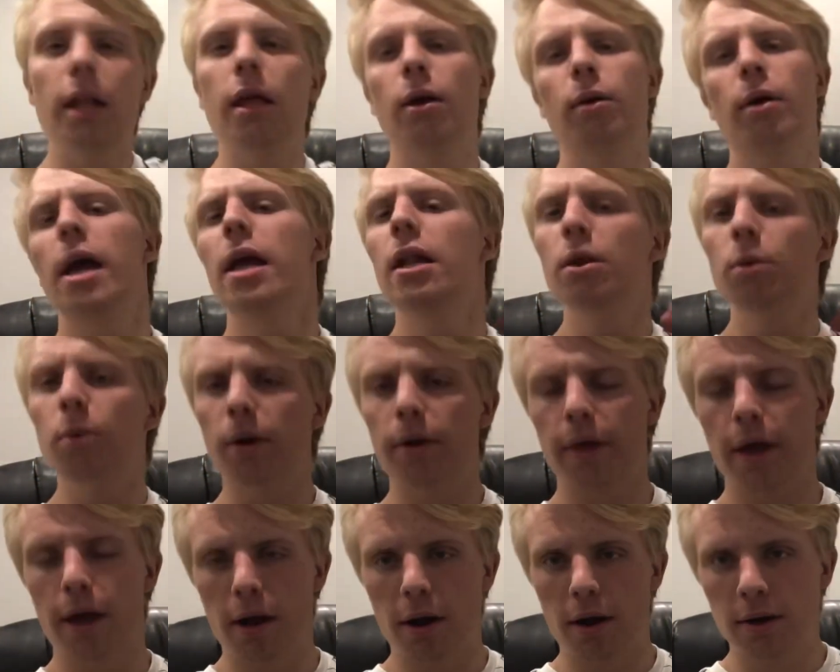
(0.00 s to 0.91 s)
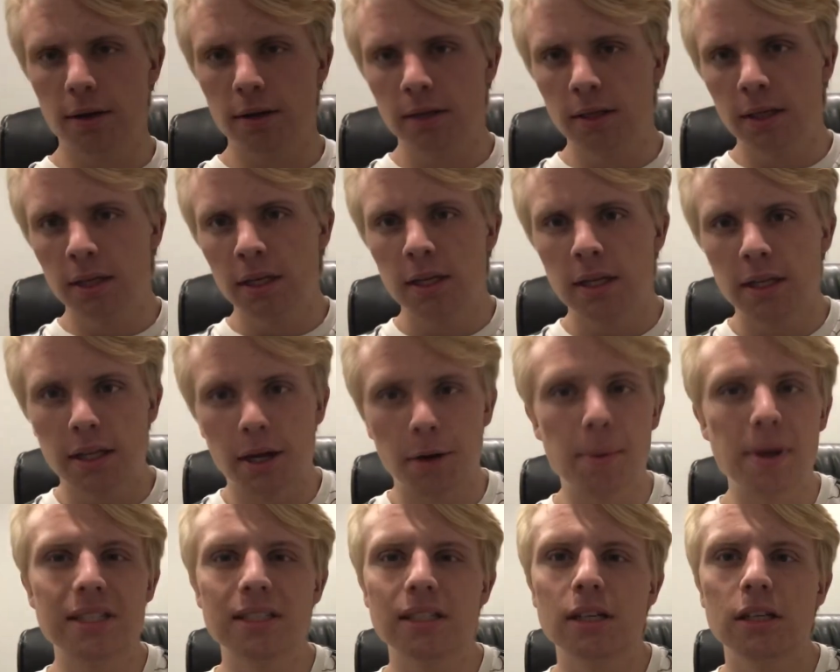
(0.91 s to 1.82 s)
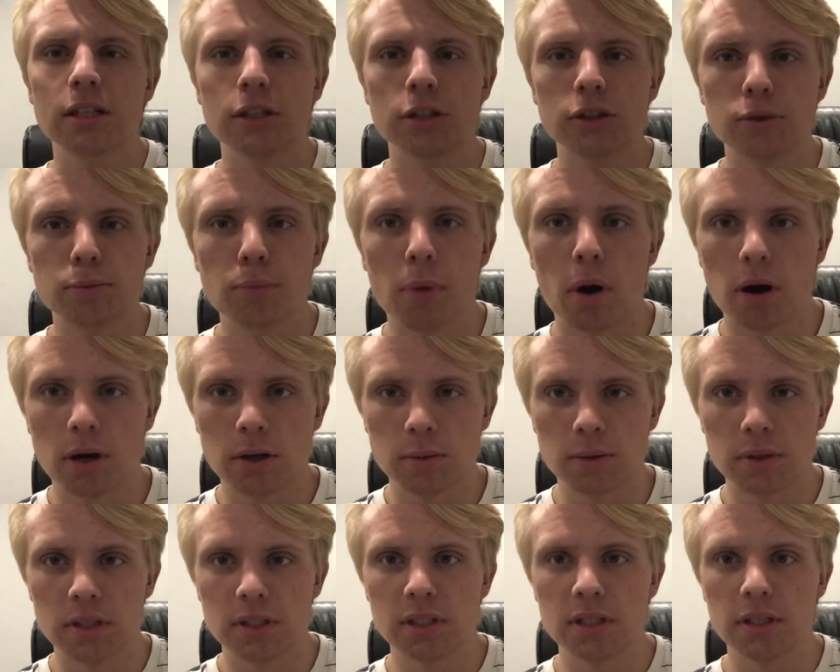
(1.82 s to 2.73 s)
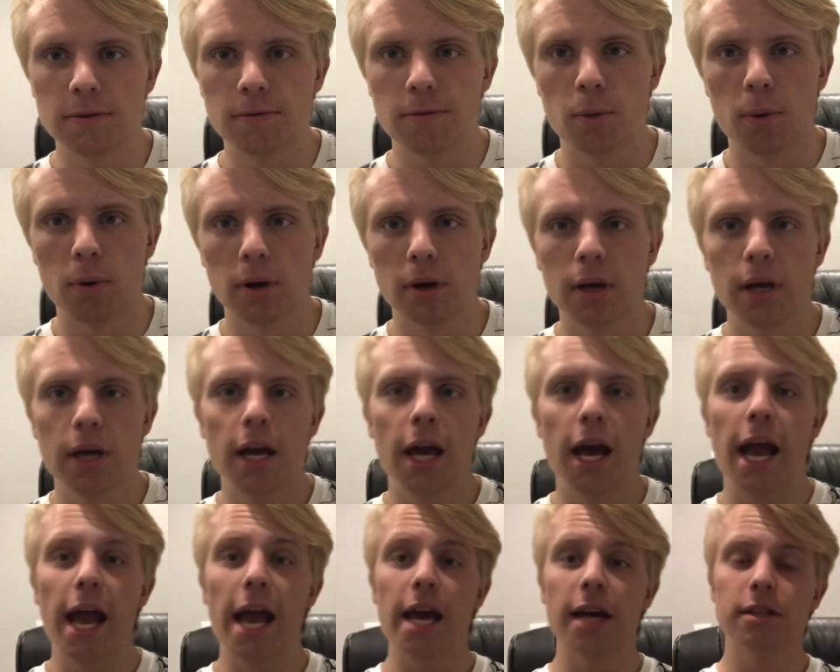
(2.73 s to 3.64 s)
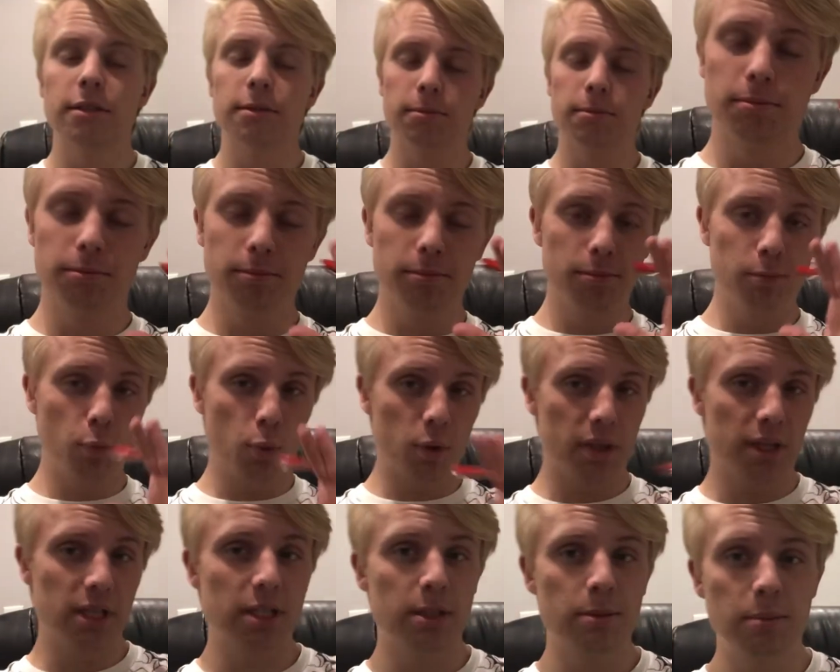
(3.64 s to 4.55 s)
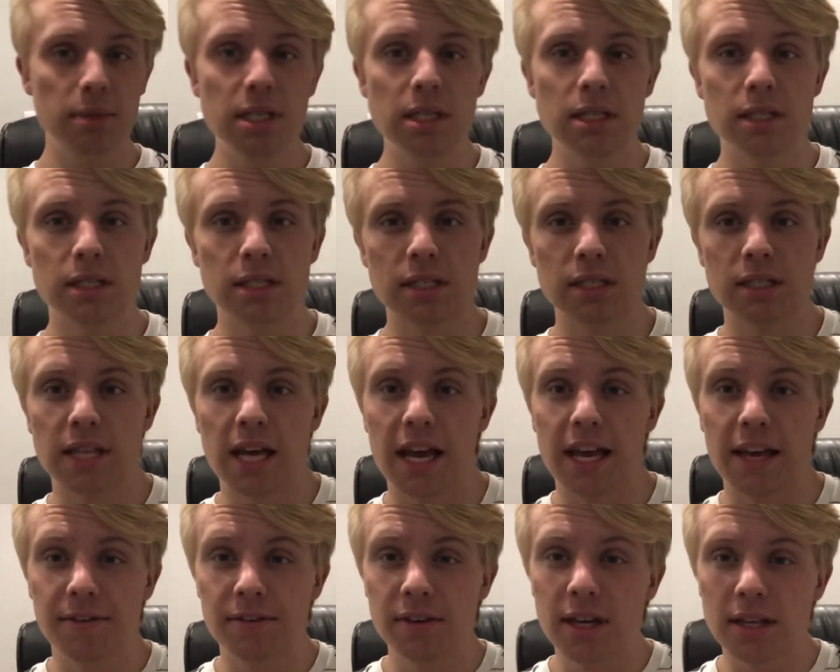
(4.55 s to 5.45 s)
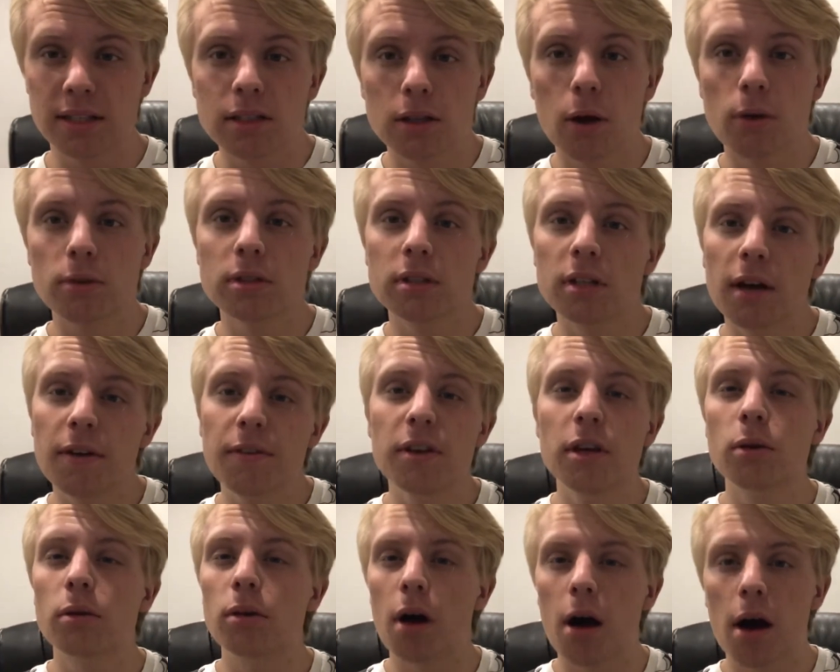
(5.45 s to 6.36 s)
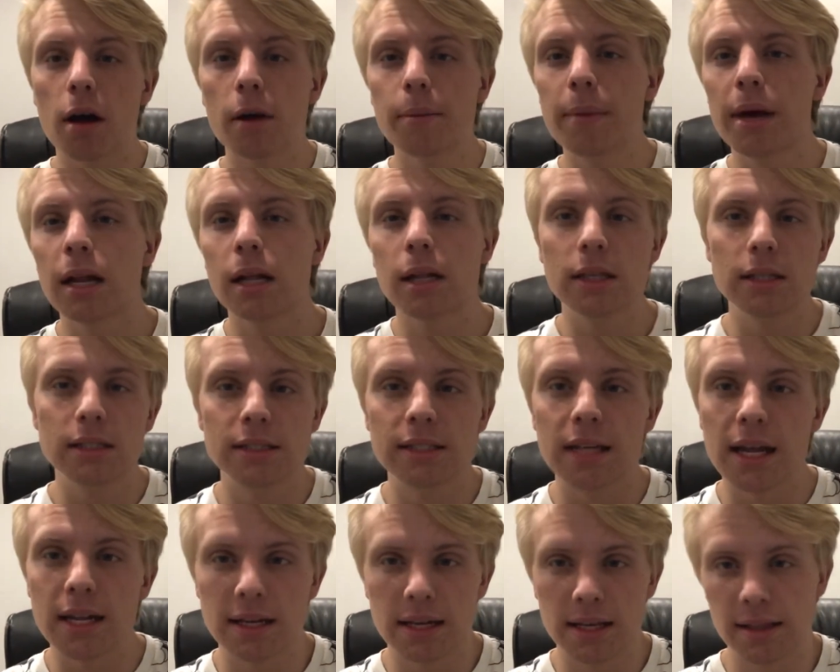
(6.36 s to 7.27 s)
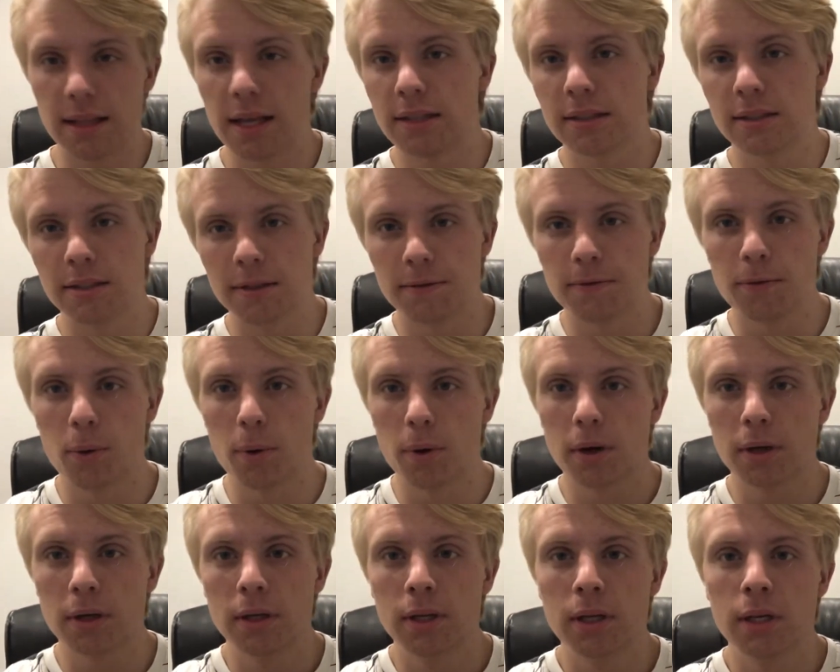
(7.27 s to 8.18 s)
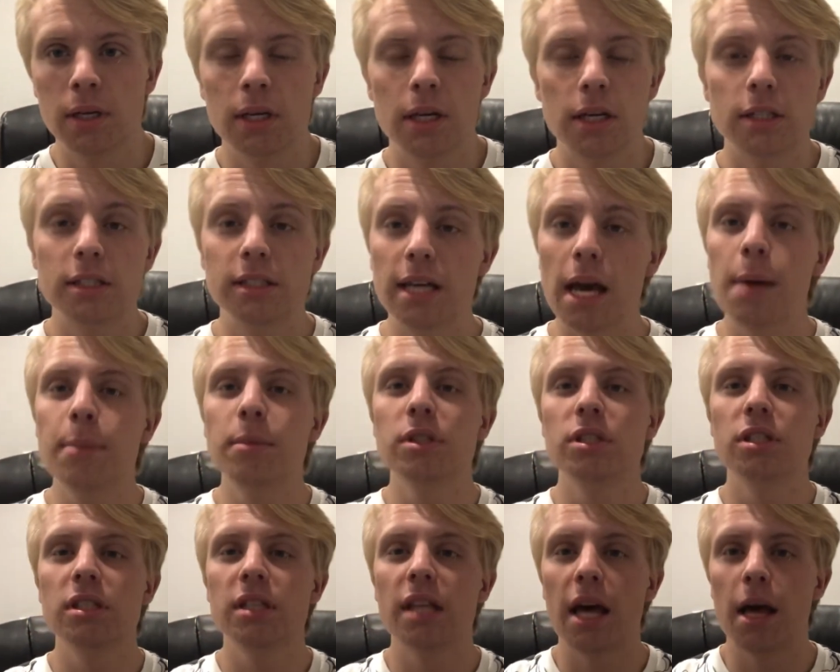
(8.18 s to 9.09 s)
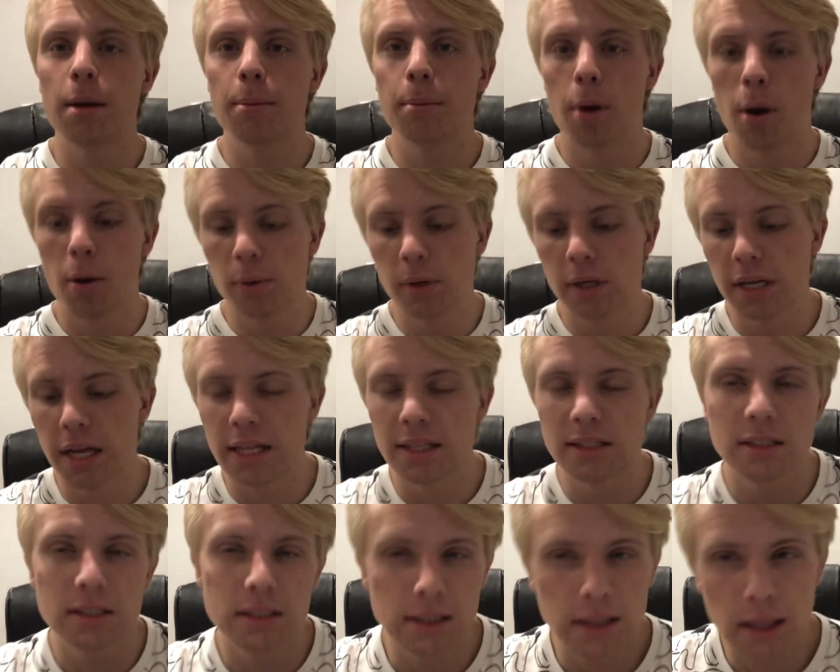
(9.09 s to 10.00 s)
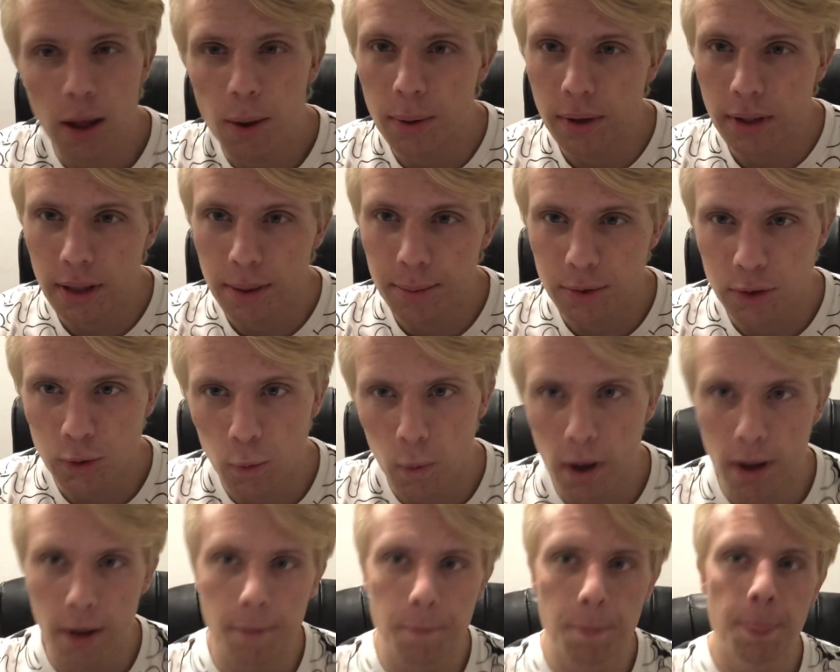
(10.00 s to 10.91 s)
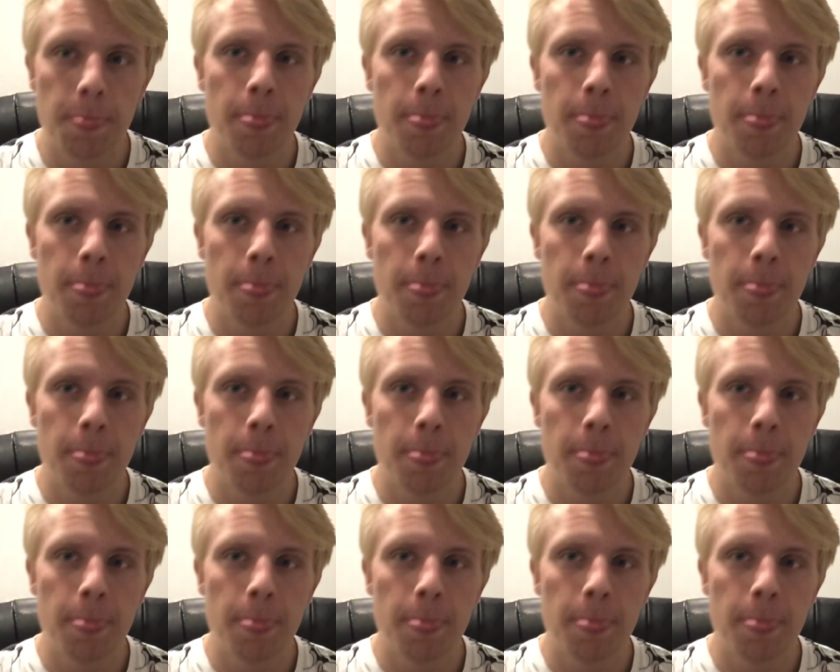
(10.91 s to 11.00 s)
anywhere they are. They're basically just marked with a C4. And what this means is that if he gets close enough, he'll automatically detonate that C4, damaging that opponent and slowing them as well.